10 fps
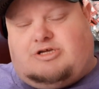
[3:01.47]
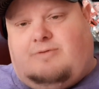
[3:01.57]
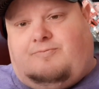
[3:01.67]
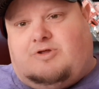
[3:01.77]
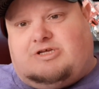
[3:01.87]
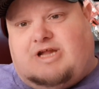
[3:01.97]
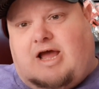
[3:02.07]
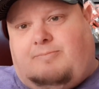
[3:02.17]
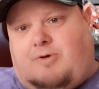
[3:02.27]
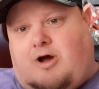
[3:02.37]
up for the
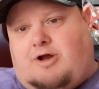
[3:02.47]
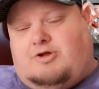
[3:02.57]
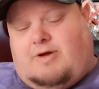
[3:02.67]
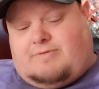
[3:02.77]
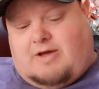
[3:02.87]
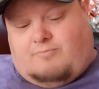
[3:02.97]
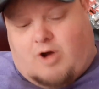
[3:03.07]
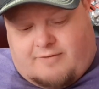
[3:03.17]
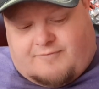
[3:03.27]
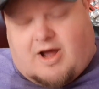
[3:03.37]
Snap-on. You have to have
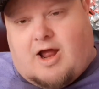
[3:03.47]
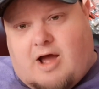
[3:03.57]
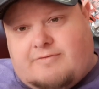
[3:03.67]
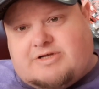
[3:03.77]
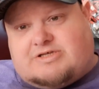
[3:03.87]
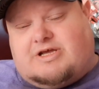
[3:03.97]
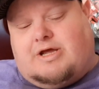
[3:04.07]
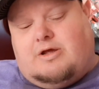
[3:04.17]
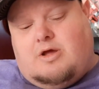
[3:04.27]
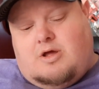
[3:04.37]
Wi-Fi,
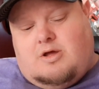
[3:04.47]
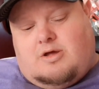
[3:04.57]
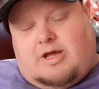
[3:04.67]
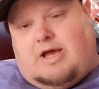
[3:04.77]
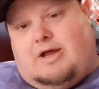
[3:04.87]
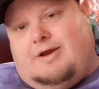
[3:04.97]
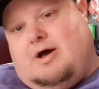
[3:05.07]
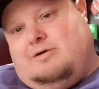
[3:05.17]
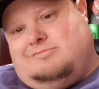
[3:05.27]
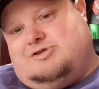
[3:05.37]
obviously, and
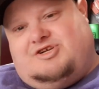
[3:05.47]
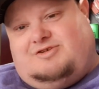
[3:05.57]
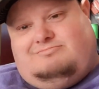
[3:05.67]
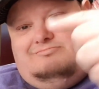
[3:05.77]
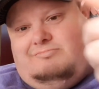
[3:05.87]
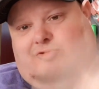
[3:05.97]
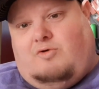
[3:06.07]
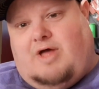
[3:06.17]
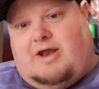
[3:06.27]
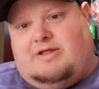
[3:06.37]
we'll just
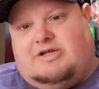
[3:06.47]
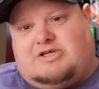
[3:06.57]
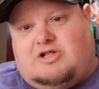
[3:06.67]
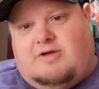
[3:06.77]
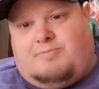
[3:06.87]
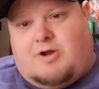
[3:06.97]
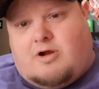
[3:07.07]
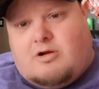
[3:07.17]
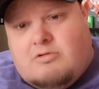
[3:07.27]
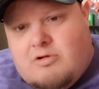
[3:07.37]
throw that in this clip
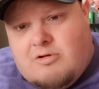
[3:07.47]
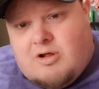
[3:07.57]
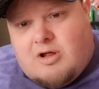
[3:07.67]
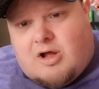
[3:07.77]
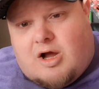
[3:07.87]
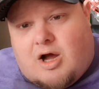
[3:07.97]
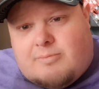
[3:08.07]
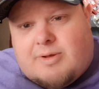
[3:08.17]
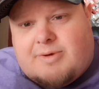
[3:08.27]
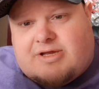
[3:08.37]
here.
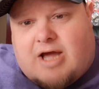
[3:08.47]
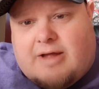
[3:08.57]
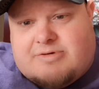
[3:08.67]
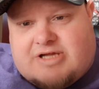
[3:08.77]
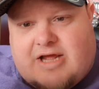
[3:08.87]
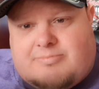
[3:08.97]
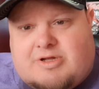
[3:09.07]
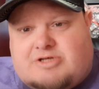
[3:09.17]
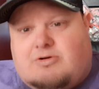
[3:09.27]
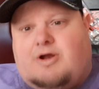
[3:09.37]
Let me timestamp
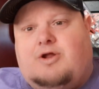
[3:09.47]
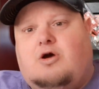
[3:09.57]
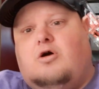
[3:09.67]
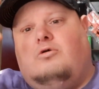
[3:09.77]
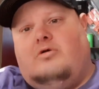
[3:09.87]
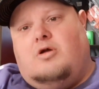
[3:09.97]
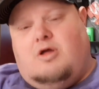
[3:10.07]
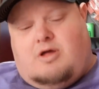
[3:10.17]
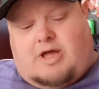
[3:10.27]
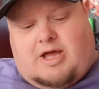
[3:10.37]
this so I know,
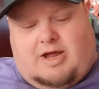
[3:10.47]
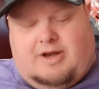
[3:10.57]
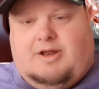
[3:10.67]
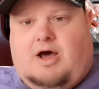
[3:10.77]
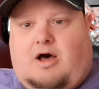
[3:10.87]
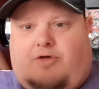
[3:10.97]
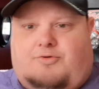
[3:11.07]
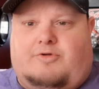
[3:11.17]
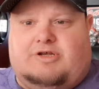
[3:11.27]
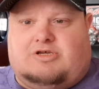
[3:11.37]
and I'll
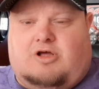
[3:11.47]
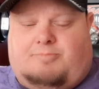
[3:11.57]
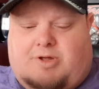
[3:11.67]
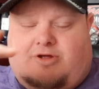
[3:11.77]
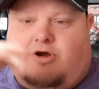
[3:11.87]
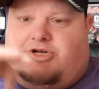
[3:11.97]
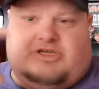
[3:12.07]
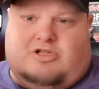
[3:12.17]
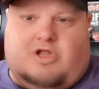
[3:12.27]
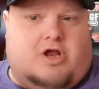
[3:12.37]
throw this clip in there,
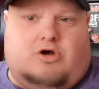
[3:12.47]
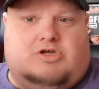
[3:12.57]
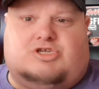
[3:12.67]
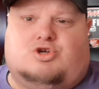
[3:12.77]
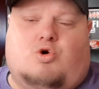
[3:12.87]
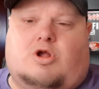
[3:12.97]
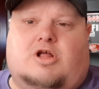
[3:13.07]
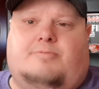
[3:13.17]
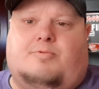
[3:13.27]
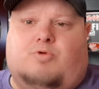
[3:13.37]
just a little short
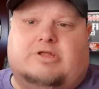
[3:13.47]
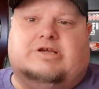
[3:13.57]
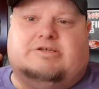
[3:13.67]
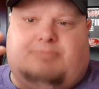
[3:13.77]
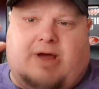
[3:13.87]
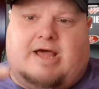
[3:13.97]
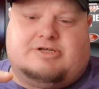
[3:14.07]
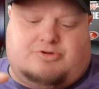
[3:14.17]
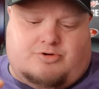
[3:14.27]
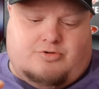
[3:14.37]
clip of what this
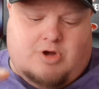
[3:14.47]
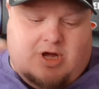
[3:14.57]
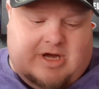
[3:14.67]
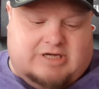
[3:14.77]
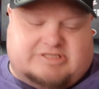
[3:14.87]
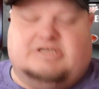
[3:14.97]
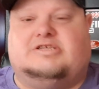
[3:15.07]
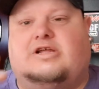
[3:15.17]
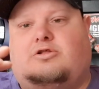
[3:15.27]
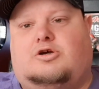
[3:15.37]
pass-through
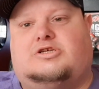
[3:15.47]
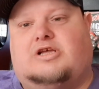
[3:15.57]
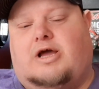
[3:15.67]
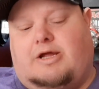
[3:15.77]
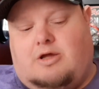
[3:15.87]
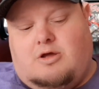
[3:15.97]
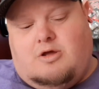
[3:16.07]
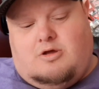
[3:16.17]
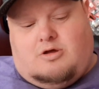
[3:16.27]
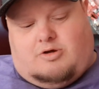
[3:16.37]
assistant looks like.
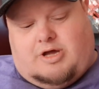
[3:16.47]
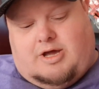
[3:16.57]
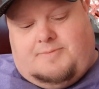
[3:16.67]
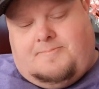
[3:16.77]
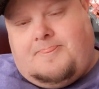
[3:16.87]
Okay.